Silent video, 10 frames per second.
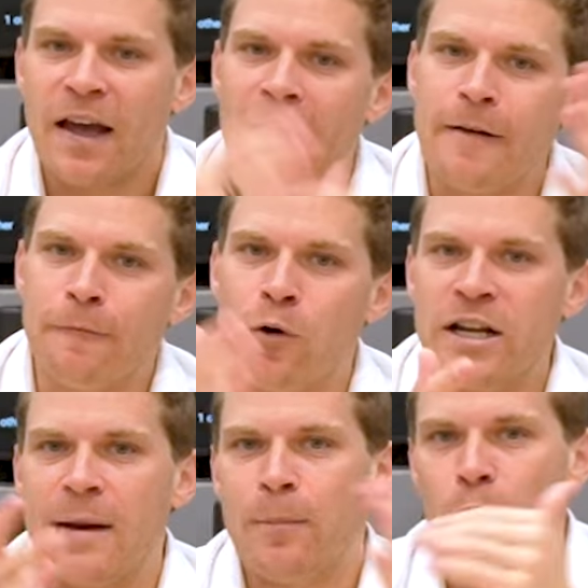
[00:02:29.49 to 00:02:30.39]
And for
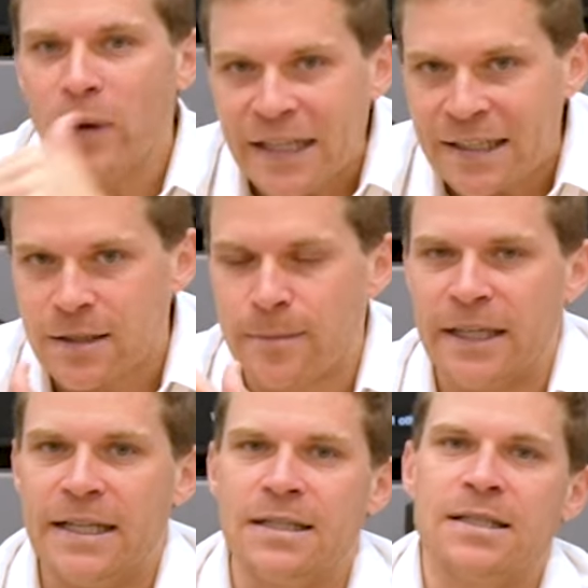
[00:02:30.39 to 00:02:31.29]
the employee, this
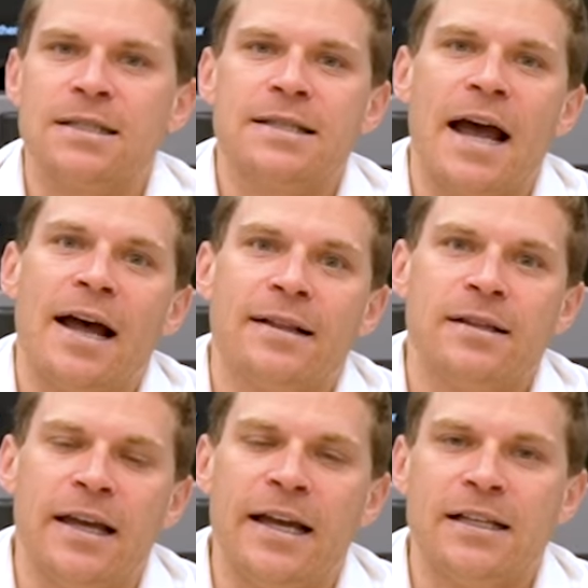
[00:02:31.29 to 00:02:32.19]
means
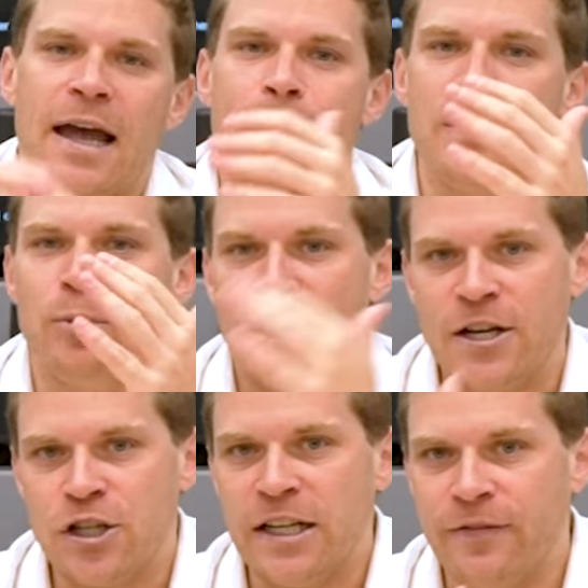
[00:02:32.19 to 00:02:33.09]
that it can be
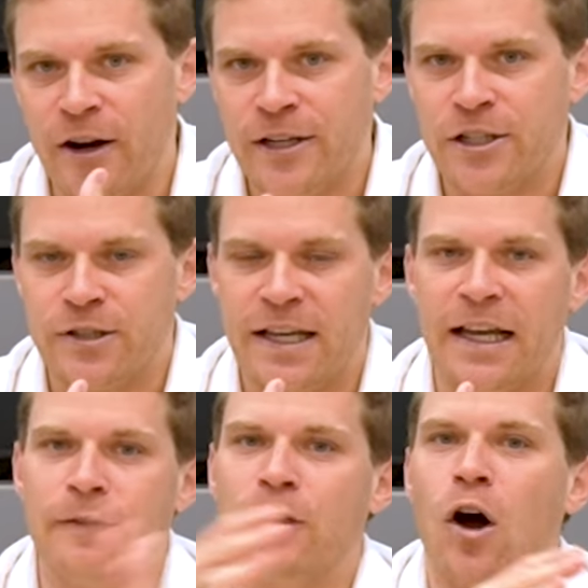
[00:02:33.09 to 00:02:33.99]
potentially very
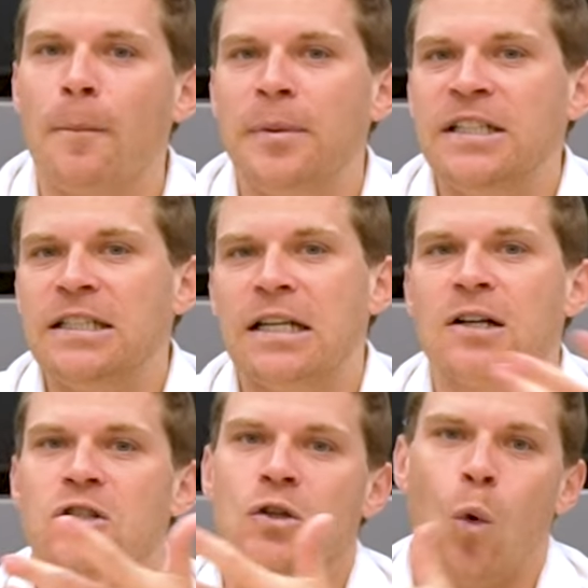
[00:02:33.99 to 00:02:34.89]
interesting if the company
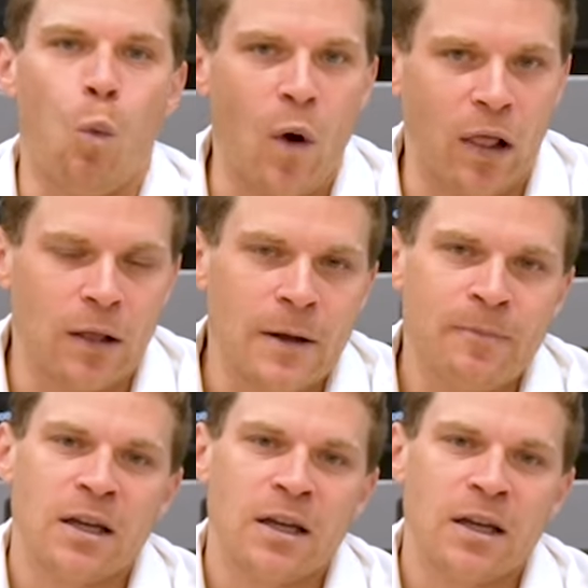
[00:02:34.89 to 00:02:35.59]
does well.